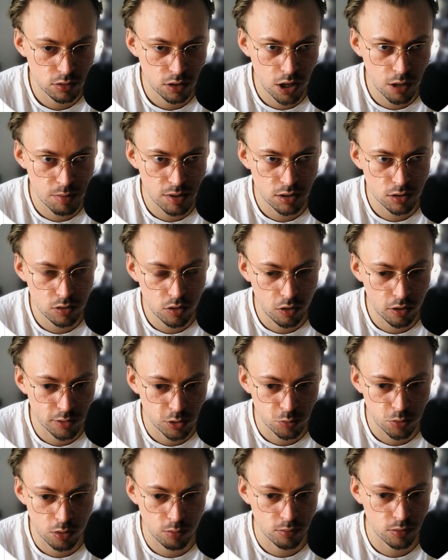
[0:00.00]
I mean, no
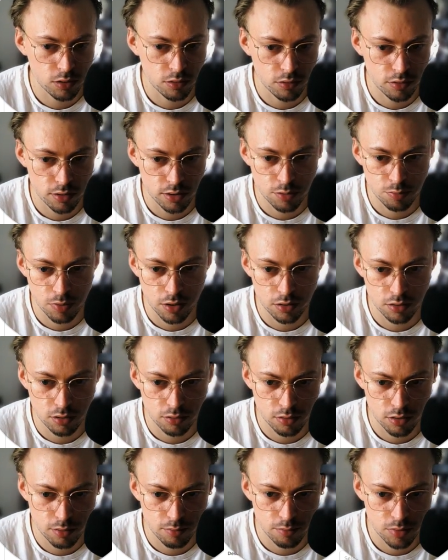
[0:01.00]
one's probably gonna respond
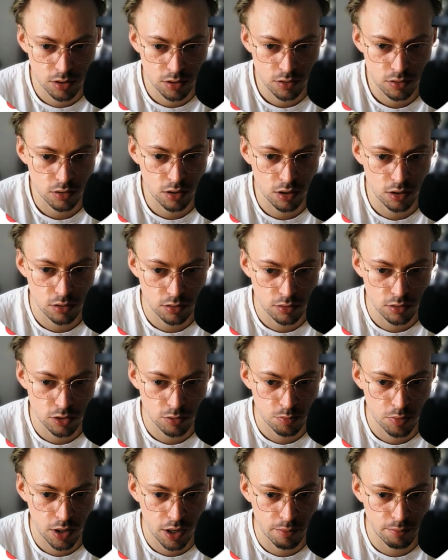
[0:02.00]
on them because like they're
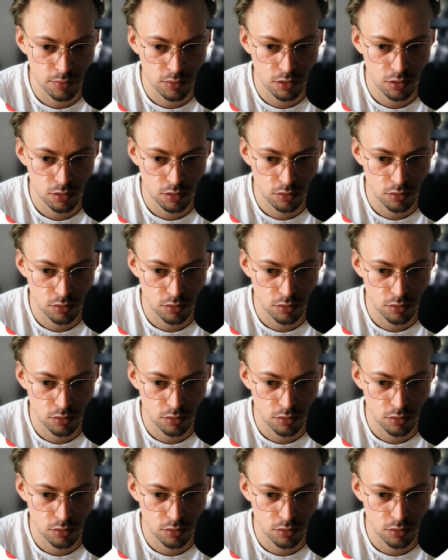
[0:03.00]
spammed.